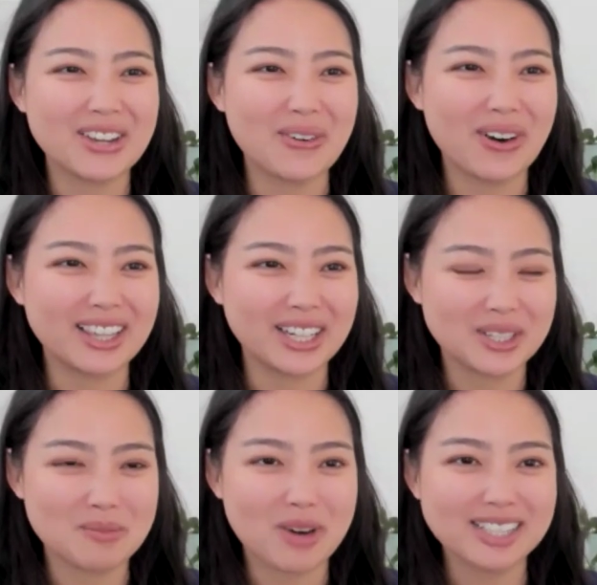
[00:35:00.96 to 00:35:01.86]
your
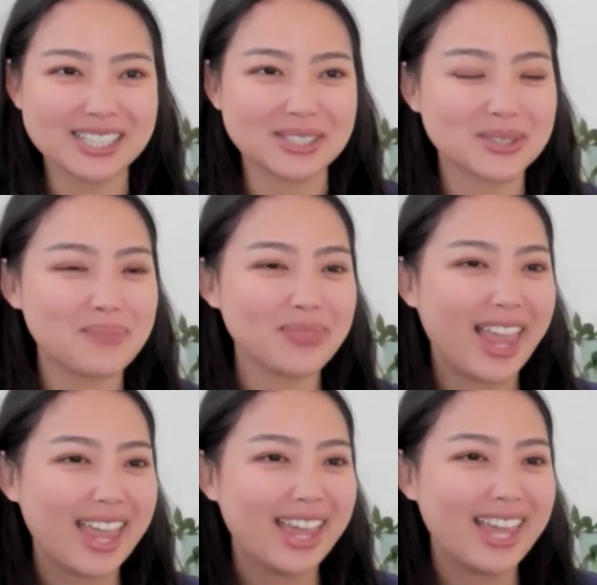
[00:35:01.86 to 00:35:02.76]
LinkedIn presence.
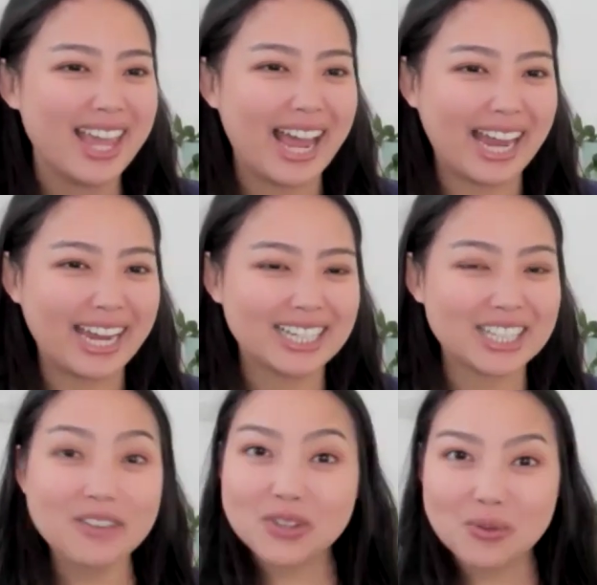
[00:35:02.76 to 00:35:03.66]
And
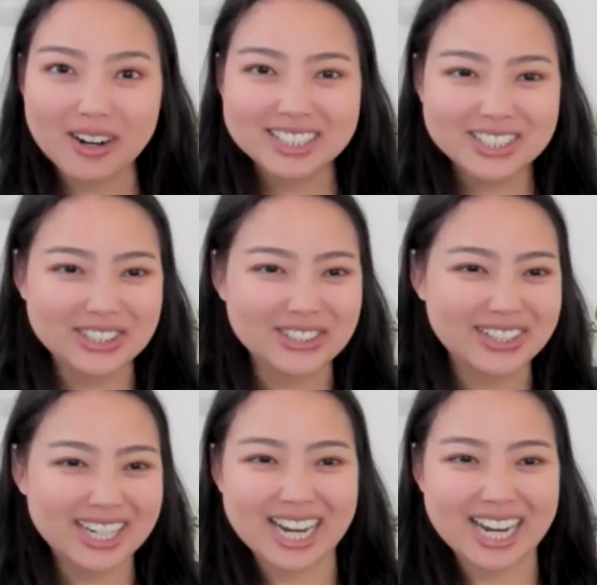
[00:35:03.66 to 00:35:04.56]
if you want to
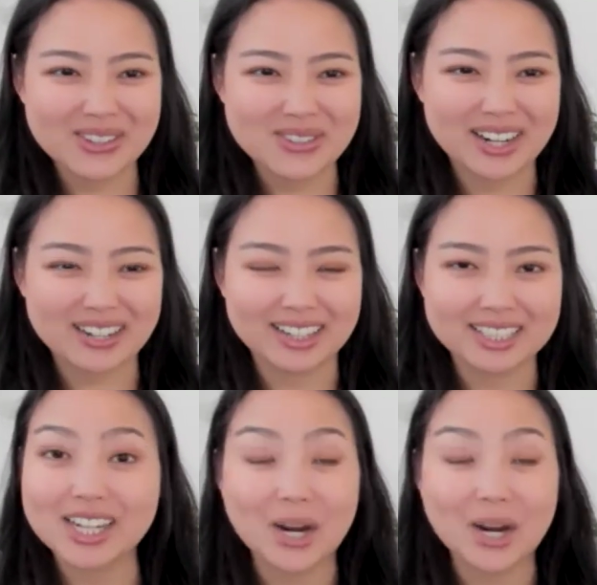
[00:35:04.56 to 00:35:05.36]
connect with me on LinkedIn,